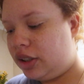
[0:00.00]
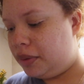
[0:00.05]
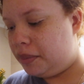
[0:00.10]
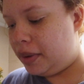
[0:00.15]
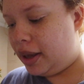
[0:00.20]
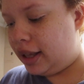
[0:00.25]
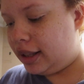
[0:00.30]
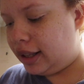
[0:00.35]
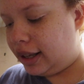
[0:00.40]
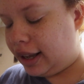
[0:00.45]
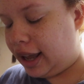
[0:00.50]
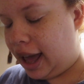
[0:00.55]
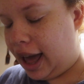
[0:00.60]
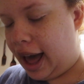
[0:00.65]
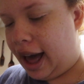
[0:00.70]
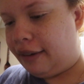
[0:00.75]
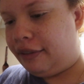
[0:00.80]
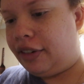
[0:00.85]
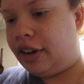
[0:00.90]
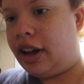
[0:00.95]
to make like a
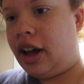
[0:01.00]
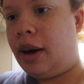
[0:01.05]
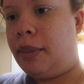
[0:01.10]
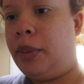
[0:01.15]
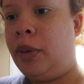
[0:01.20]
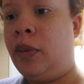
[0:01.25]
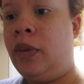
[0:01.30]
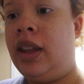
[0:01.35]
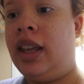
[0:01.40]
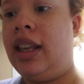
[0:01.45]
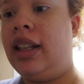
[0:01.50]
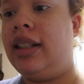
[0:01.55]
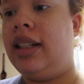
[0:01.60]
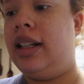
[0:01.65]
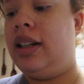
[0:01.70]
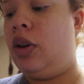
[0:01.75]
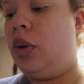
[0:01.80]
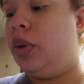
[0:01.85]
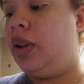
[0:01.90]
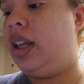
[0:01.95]
half a cup of these
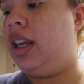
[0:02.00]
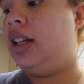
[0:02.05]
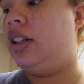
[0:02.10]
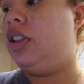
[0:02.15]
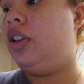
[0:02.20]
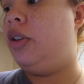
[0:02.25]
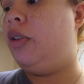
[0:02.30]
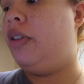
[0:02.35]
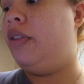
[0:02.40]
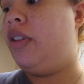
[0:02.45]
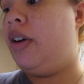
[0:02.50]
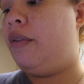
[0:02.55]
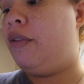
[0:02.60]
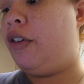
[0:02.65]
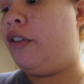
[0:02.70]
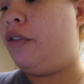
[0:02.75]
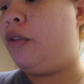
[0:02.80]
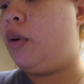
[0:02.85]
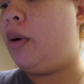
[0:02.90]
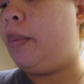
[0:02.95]
and only eat 2 of them
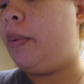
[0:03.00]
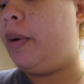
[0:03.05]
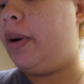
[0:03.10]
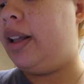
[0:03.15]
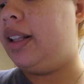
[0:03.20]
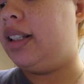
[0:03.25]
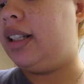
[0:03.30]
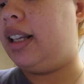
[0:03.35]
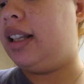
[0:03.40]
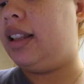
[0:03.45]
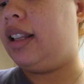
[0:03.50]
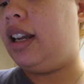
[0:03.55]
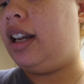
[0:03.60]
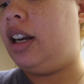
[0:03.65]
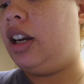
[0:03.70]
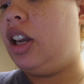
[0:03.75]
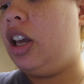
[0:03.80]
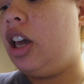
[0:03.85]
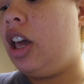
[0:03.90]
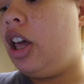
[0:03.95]
for 4 points, and
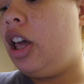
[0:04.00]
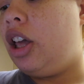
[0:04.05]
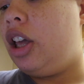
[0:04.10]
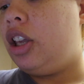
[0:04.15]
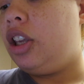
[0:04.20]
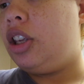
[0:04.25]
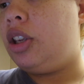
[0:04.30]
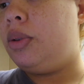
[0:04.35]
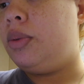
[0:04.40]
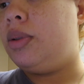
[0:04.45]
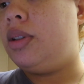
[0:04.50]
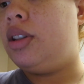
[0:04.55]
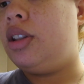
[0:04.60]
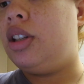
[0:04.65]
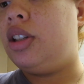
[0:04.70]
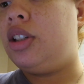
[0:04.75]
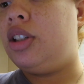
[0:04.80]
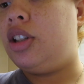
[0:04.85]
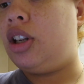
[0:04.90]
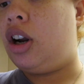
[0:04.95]
then use
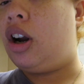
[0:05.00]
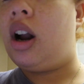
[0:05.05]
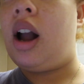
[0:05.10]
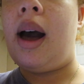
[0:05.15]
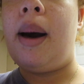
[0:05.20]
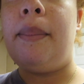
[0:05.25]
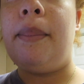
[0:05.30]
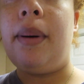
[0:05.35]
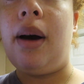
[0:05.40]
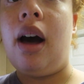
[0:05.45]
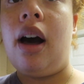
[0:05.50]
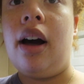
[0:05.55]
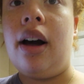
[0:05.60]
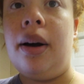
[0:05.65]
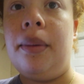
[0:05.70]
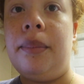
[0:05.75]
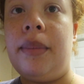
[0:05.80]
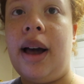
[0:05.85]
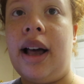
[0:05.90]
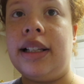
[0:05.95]
the syrup
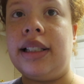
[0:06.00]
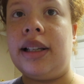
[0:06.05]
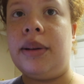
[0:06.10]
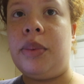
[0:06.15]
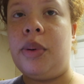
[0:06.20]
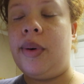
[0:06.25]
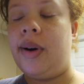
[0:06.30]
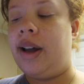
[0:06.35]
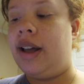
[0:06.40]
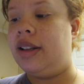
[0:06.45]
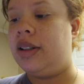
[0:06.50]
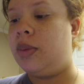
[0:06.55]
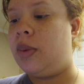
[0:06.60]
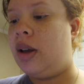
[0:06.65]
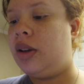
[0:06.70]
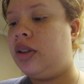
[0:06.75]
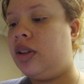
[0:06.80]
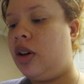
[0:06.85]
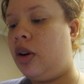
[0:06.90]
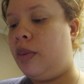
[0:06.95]
as a point as
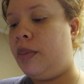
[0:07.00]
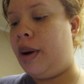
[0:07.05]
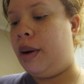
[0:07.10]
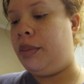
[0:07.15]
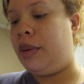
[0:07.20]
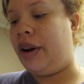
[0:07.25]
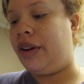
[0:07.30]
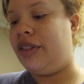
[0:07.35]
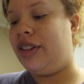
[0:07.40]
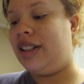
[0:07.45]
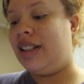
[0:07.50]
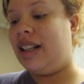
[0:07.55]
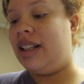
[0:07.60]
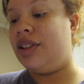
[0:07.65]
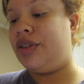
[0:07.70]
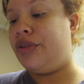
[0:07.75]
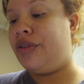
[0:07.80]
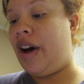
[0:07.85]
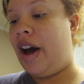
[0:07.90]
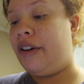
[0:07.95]
well. So my breakfast
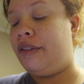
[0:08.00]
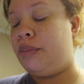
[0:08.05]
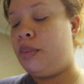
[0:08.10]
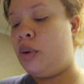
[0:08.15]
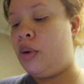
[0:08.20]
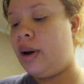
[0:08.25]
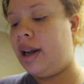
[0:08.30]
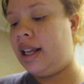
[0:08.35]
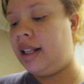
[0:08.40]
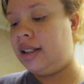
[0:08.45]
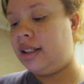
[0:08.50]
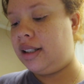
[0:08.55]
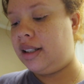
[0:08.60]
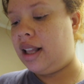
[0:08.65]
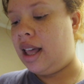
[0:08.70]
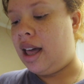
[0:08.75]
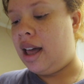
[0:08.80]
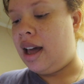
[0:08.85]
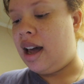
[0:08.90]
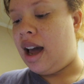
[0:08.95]
is 5
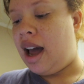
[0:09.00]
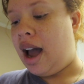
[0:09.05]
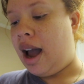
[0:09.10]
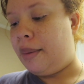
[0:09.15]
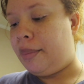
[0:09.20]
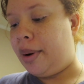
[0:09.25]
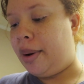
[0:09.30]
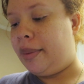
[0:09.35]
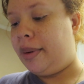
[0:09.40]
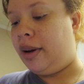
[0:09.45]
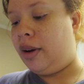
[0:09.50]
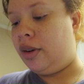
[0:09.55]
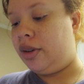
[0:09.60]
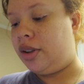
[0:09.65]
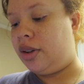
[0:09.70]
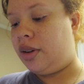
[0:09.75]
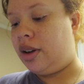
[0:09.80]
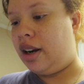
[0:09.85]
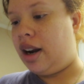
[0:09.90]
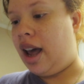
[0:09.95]
points. I'm probably
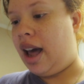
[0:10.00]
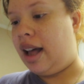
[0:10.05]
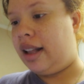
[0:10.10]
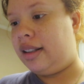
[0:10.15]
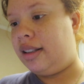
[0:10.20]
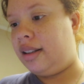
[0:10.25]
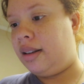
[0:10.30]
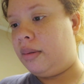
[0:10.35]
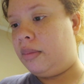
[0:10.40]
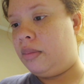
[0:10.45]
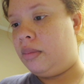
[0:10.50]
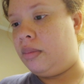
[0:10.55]
also going to add